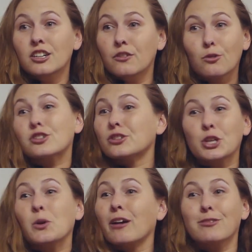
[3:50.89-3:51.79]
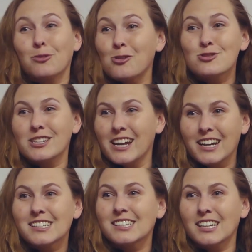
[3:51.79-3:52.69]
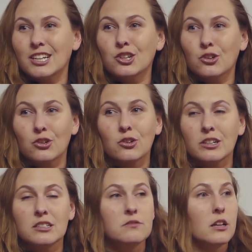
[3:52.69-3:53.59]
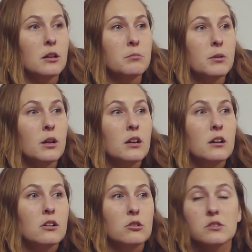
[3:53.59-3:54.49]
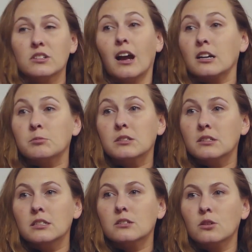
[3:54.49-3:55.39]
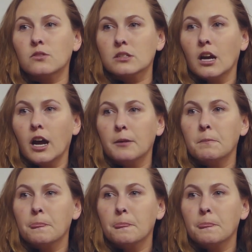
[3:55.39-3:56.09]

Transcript: Unfortunately, you have the wrong genetics, and you're going to develop Creutzfeldt-Jakob's disease over time.